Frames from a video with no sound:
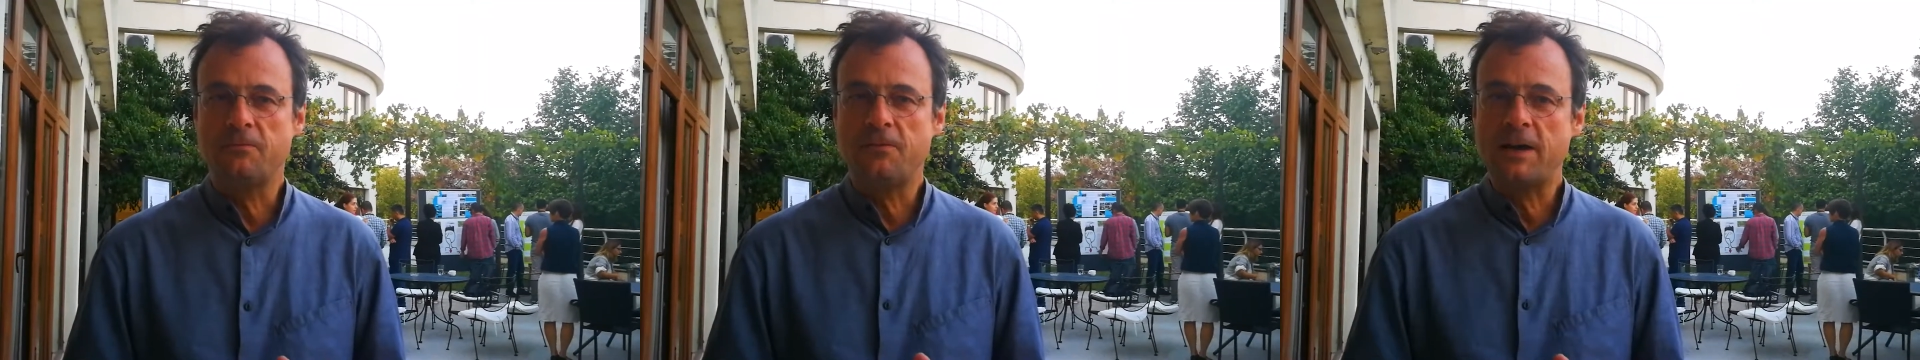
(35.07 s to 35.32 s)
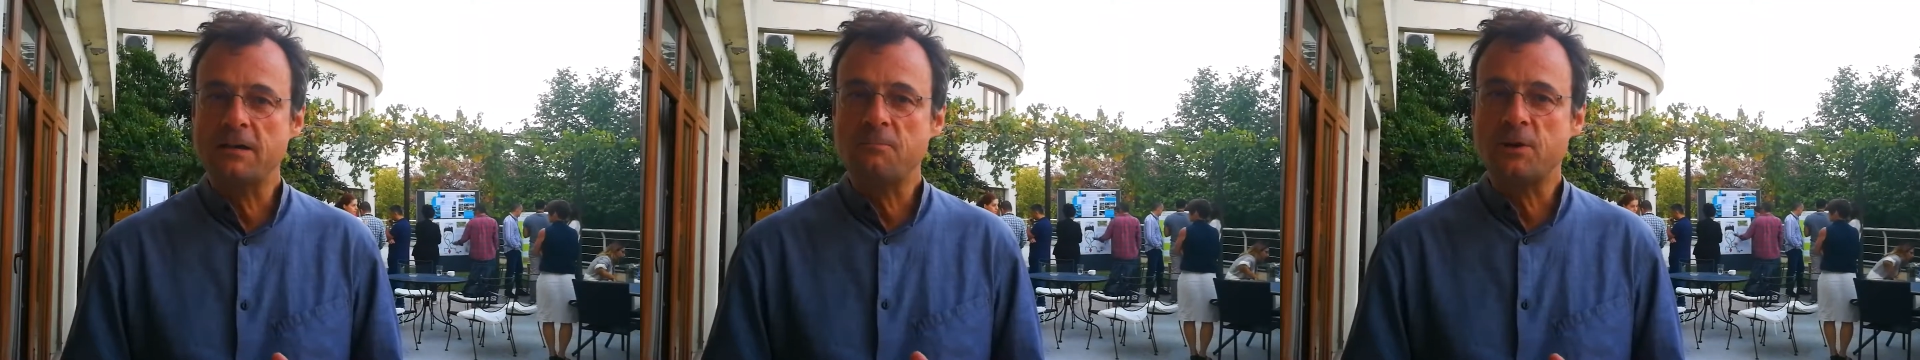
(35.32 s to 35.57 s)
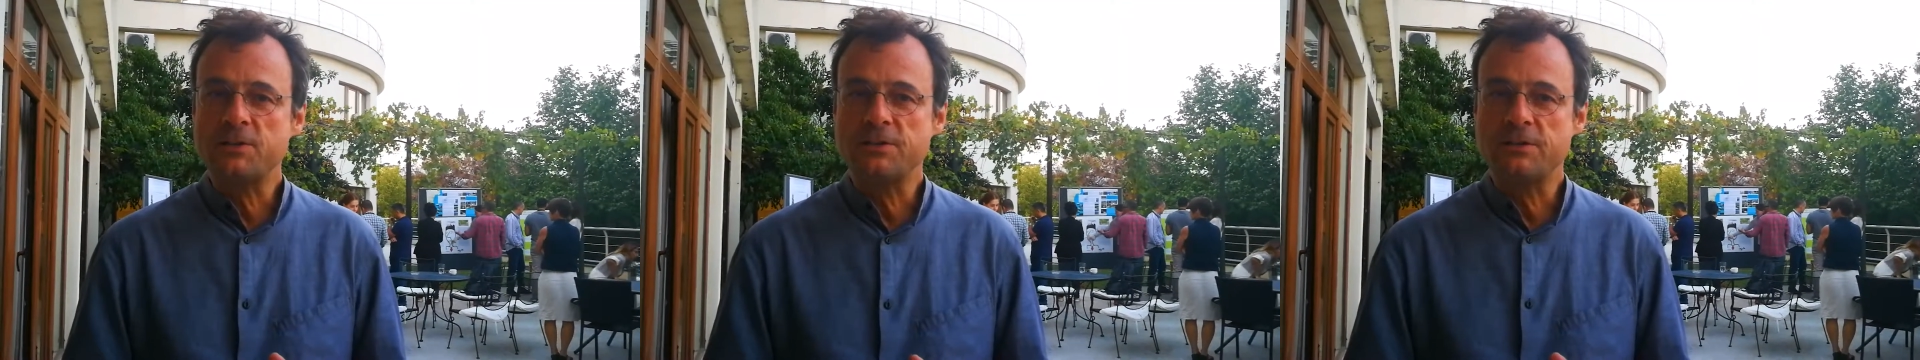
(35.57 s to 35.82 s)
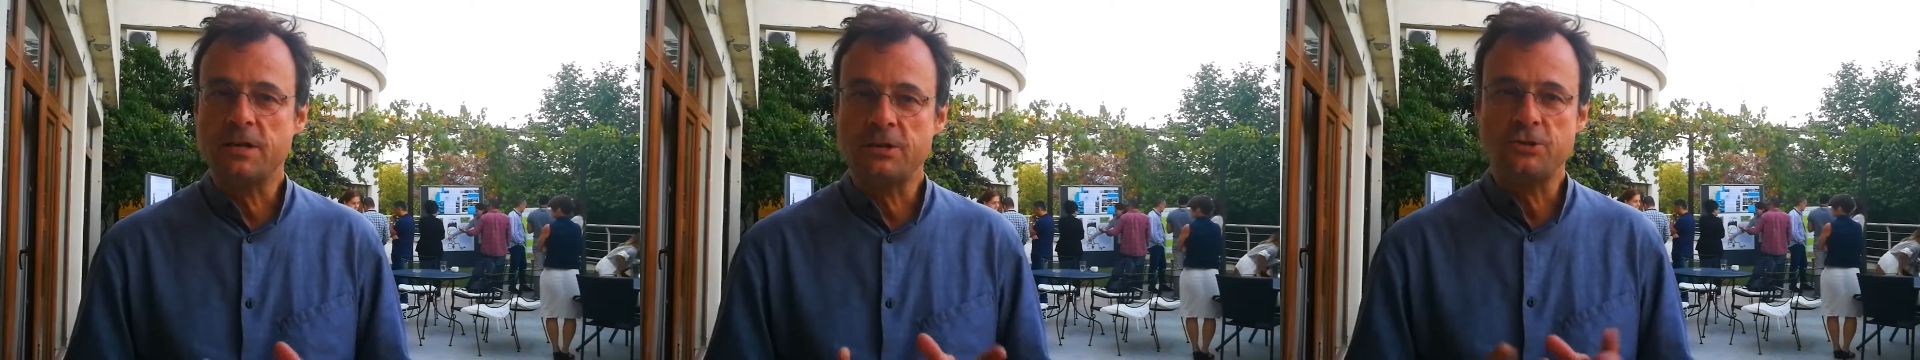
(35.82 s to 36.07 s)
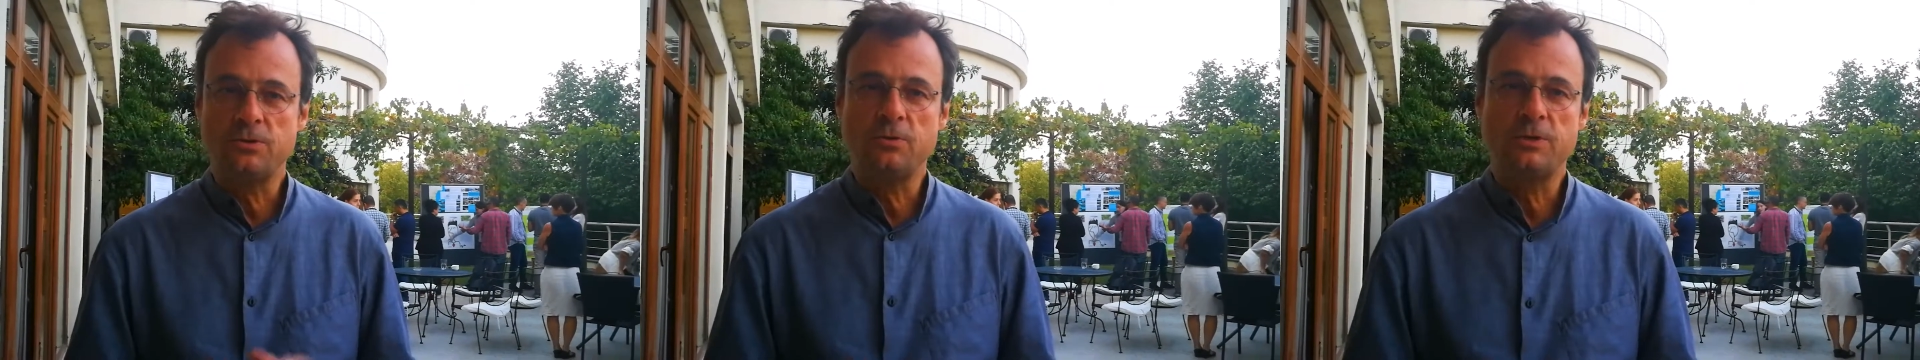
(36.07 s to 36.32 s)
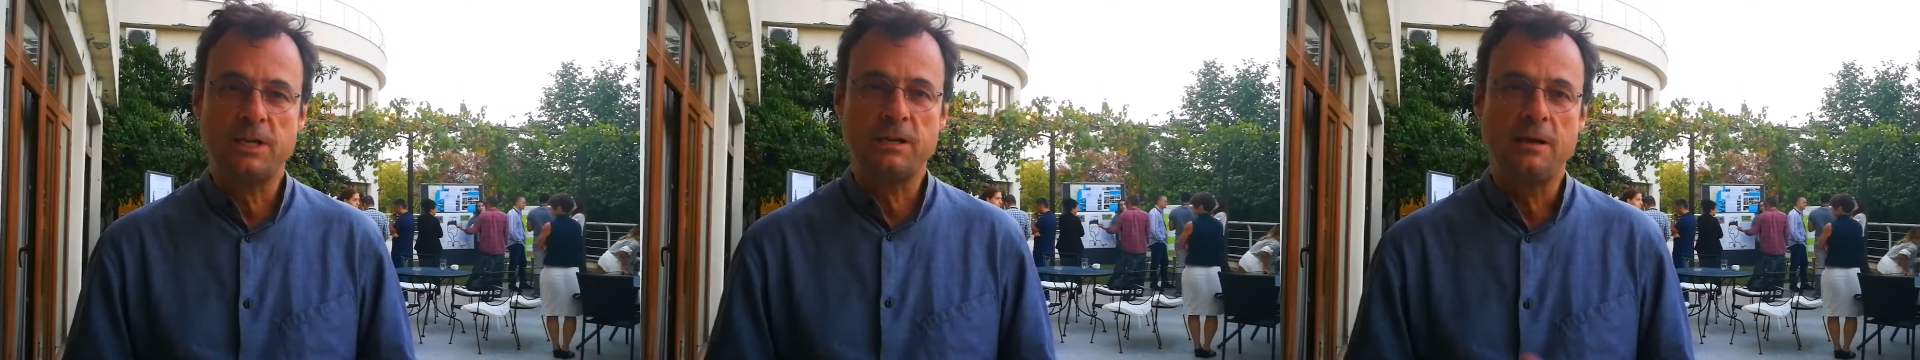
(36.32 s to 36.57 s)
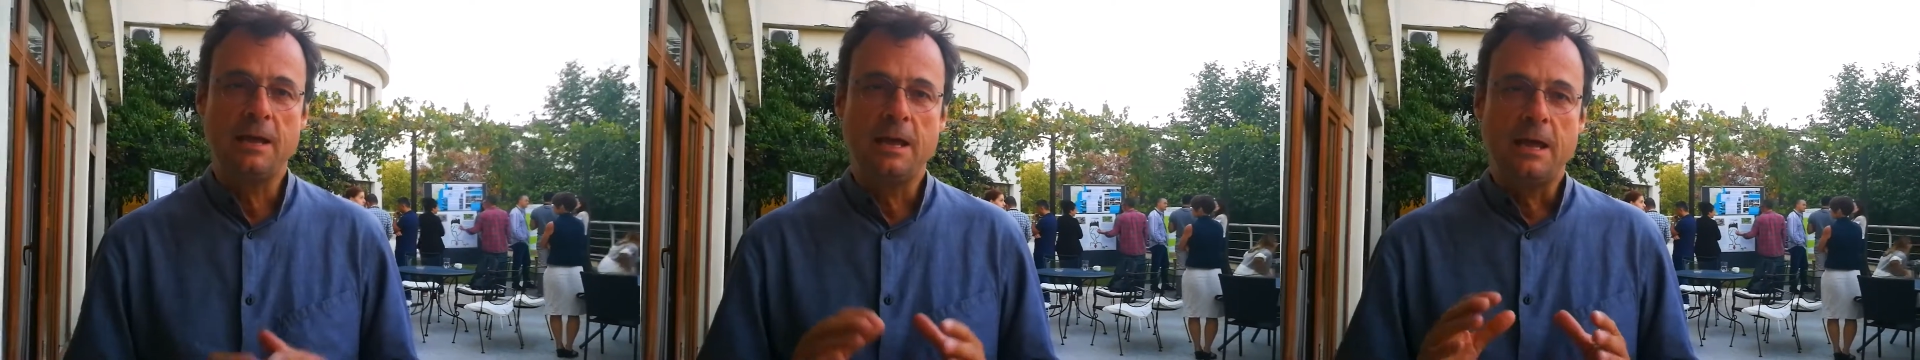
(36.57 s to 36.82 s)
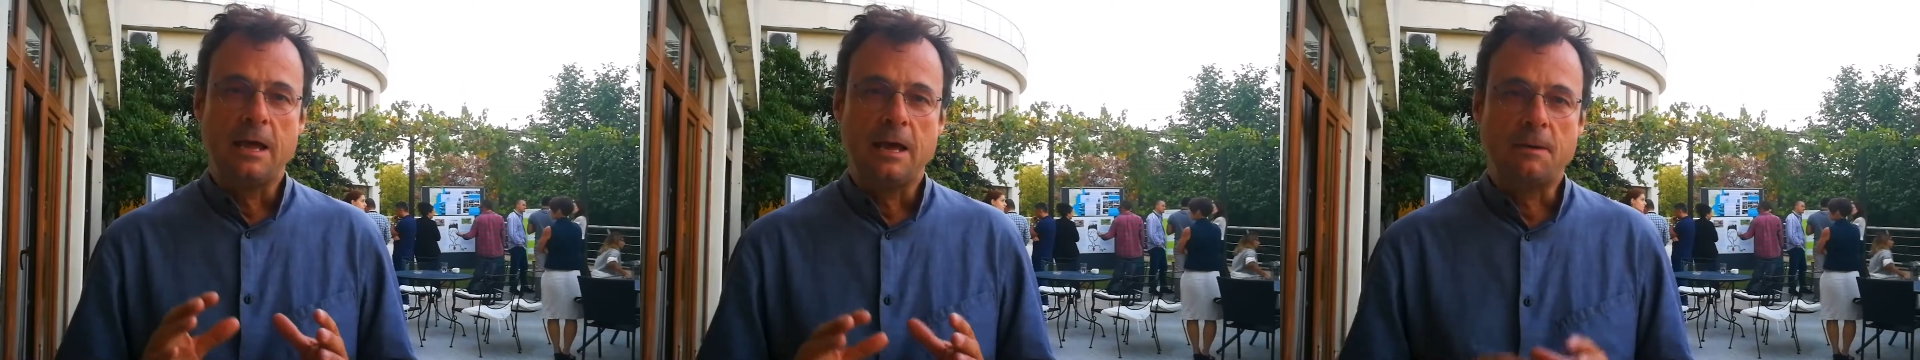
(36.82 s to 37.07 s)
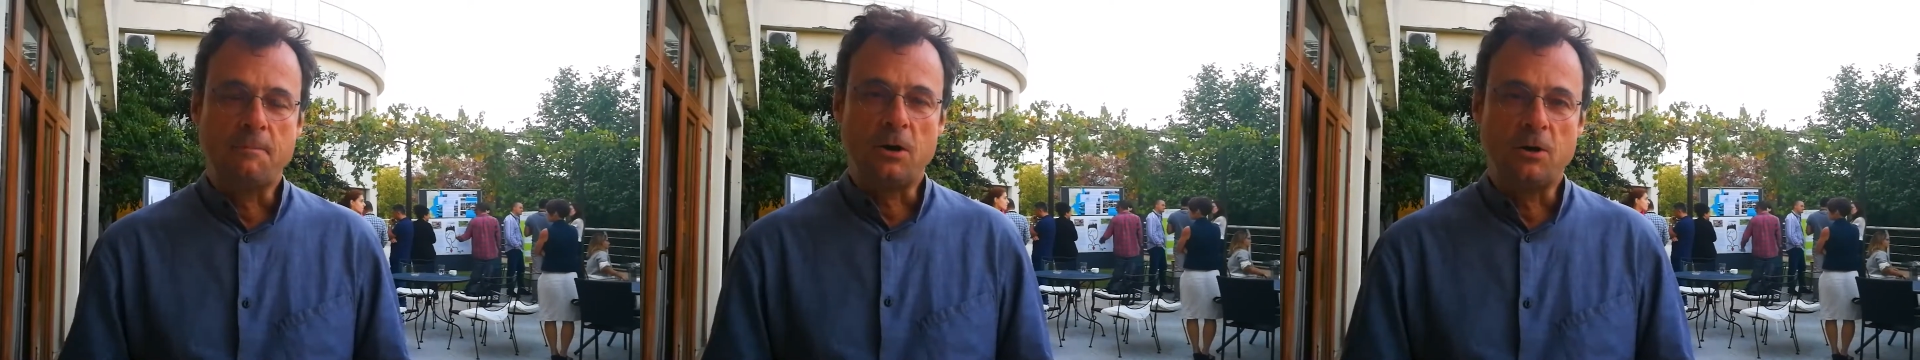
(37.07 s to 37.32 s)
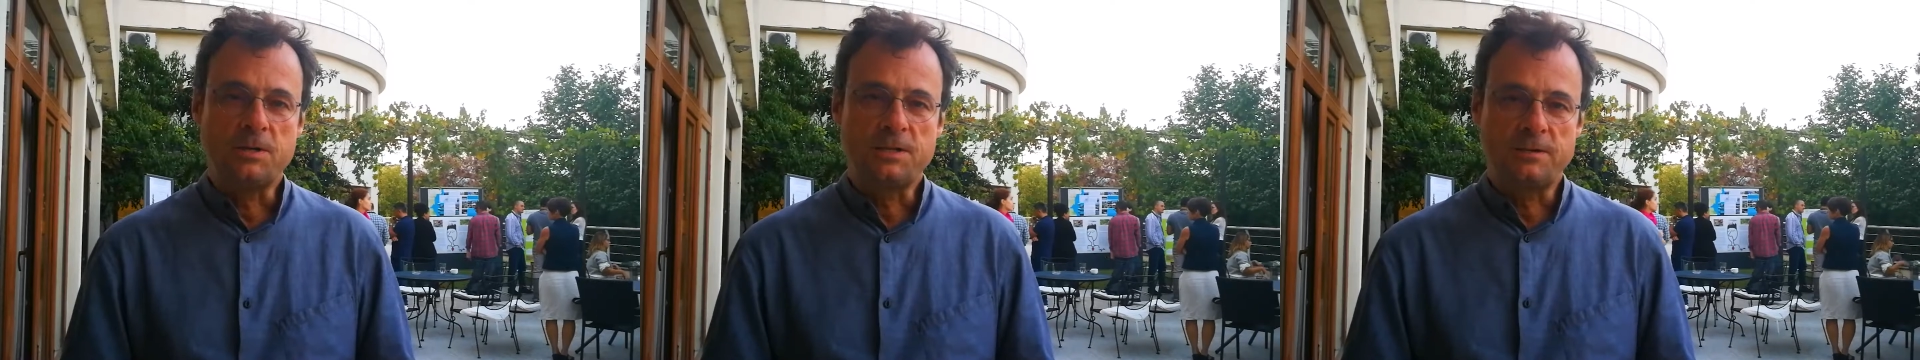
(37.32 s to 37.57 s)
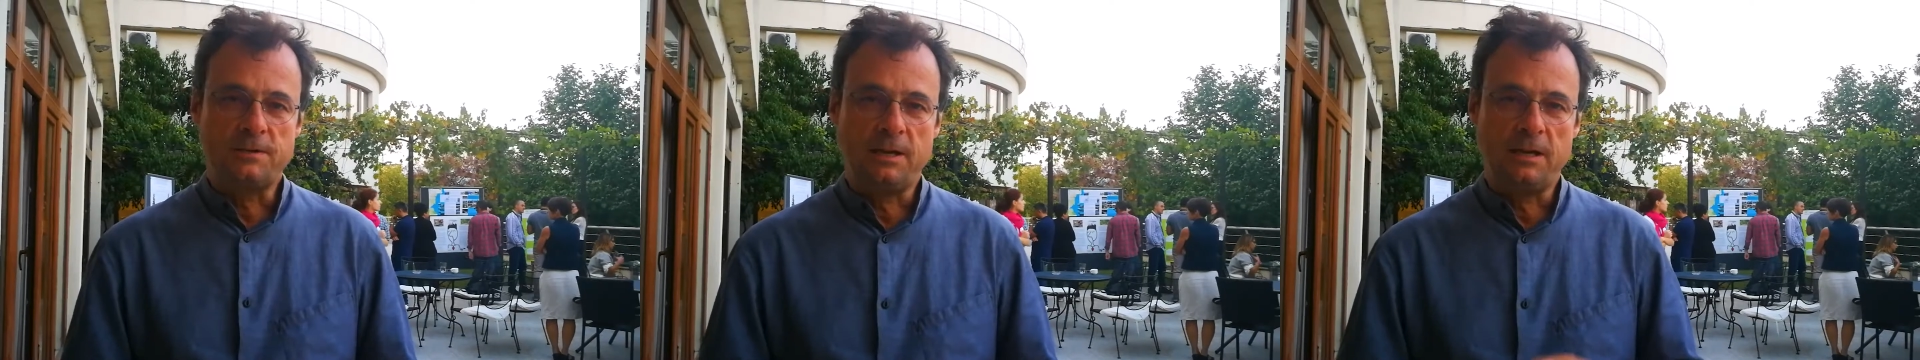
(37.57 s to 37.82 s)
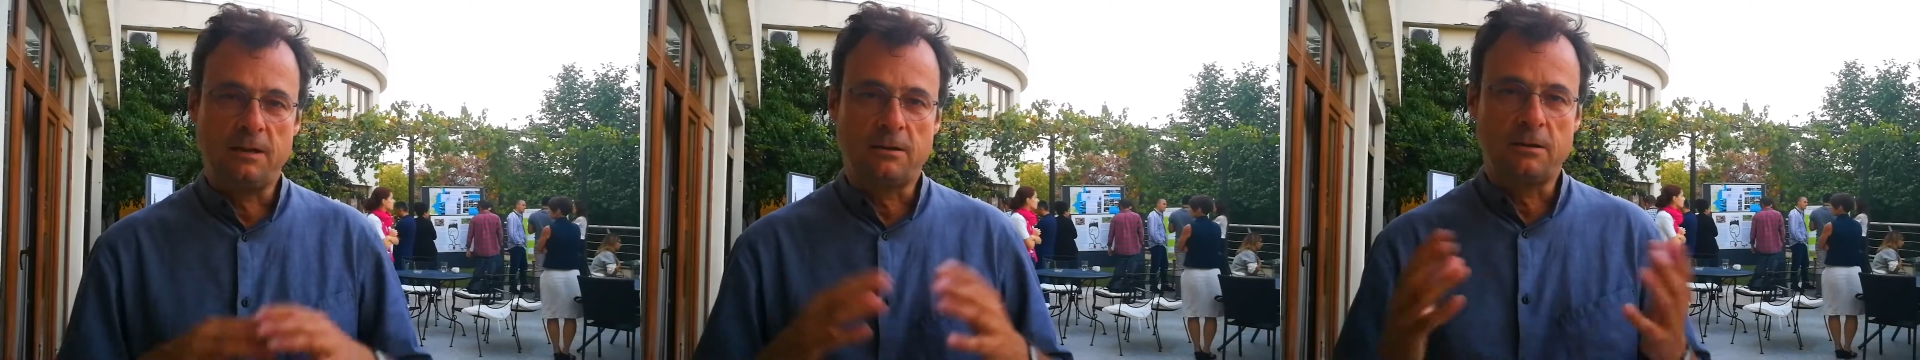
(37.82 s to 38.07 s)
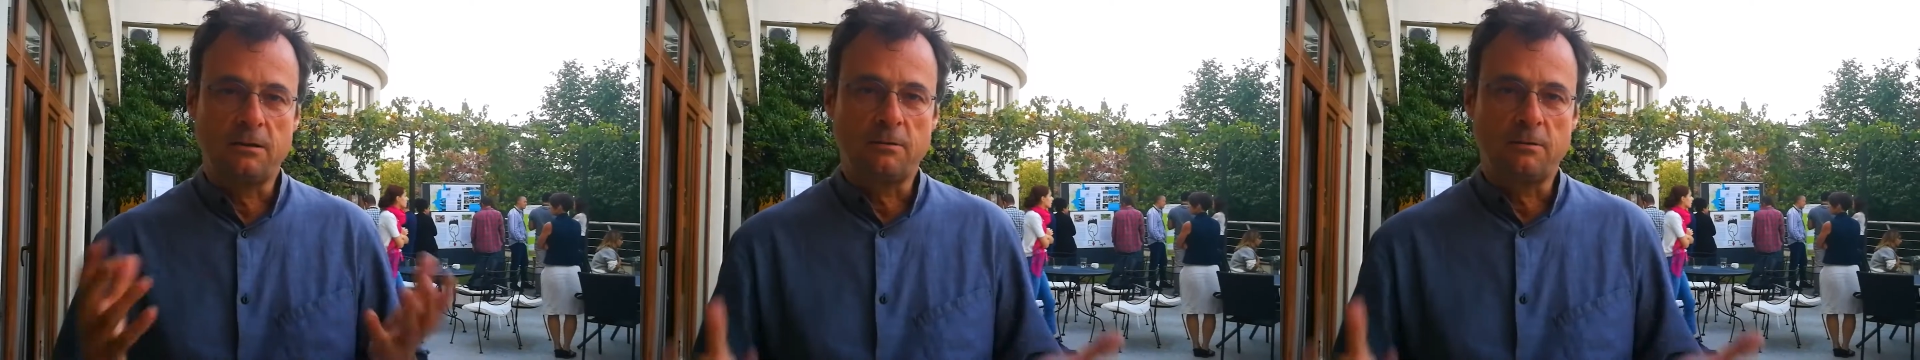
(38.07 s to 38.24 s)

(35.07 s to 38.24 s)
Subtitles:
final presentation today about the